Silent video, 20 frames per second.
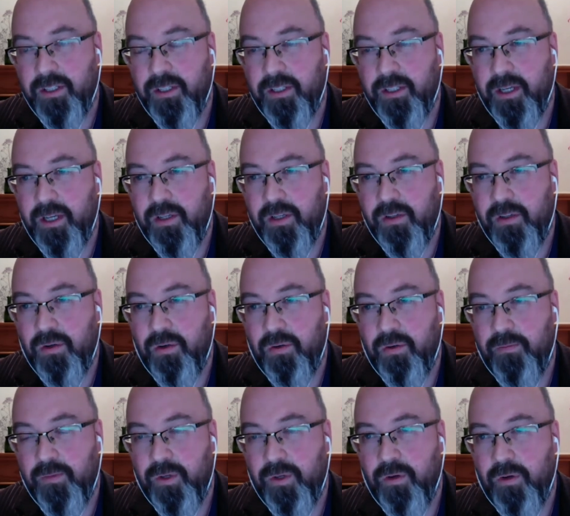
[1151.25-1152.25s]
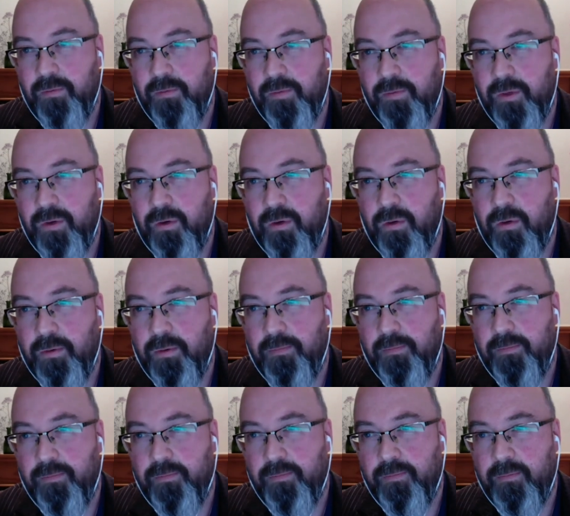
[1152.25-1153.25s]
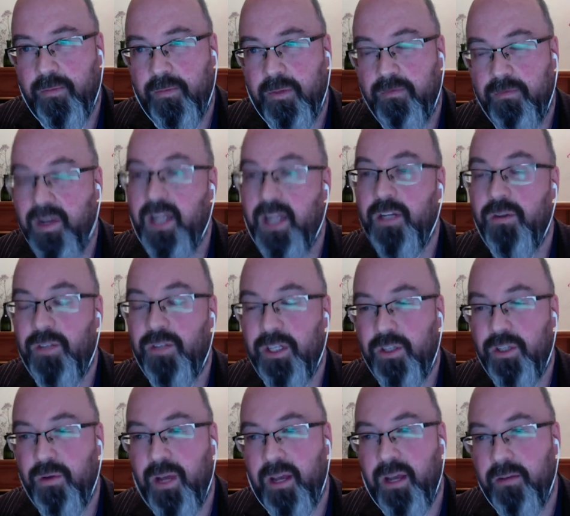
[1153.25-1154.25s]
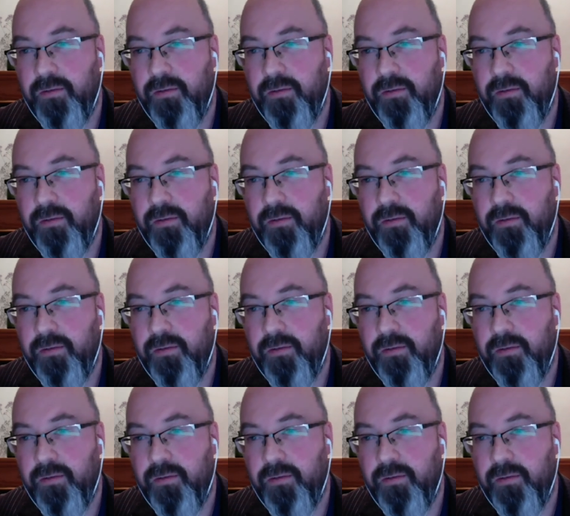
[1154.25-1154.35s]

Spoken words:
and your the values that you have.